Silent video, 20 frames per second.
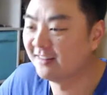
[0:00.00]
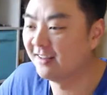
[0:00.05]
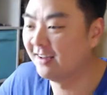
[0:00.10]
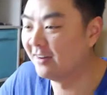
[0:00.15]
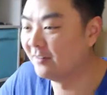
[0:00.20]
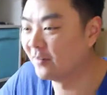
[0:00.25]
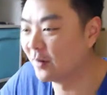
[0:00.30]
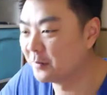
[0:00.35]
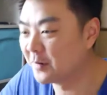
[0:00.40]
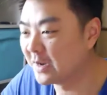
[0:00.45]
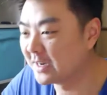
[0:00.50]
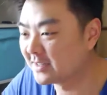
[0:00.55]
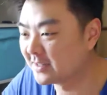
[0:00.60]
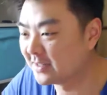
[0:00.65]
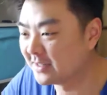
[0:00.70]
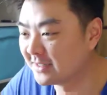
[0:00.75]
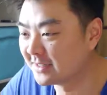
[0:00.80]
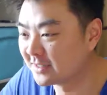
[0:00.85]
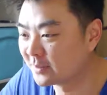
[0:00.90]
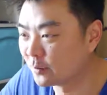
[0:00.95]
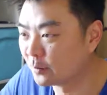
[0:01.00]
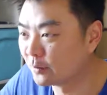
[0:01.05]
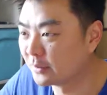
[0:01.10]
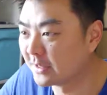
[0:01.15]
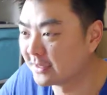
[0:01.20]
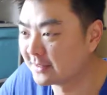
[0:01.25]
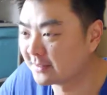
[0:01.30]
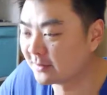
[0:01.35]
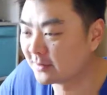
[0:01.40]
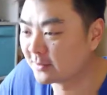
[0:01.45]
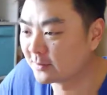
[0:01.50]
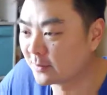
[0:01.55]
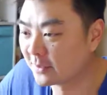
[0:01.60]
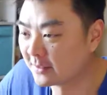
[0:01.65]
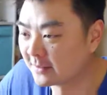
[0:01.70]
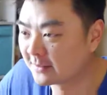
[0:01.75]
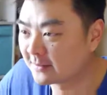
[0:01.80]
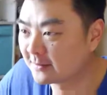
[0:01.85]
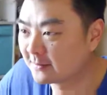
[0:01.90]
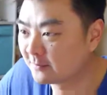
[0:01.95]
But make sure you just replace those
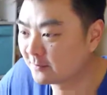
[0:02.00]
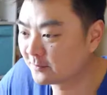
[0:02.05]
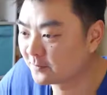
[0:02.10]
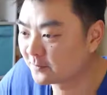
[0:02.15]
ones.